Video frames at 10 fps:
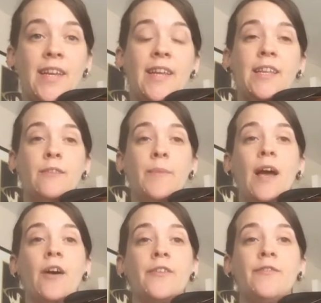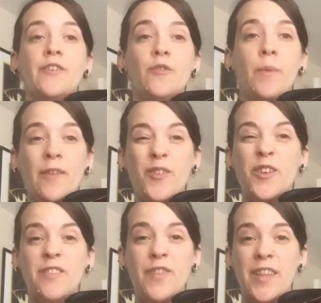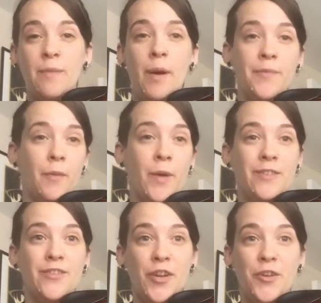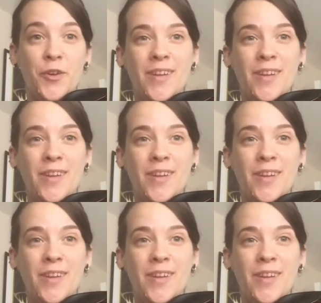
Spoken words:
little bit artificial, but I've got to divide them up somewhere to show you